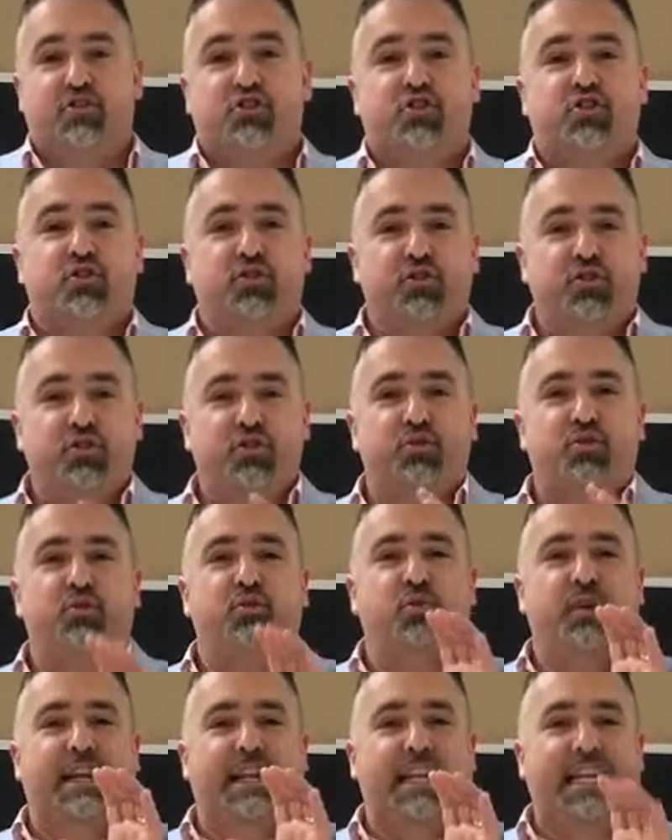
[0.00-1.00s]

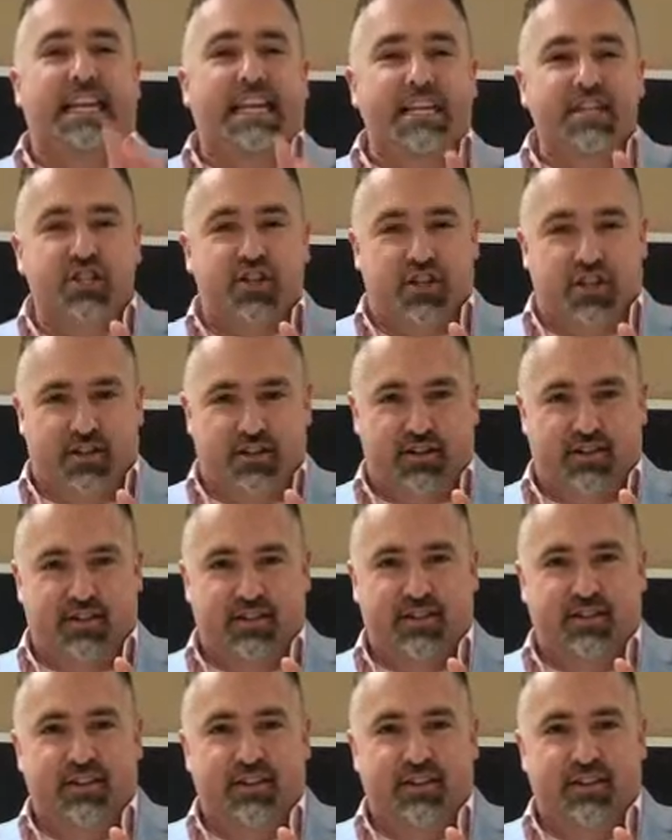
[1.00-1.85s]
true religion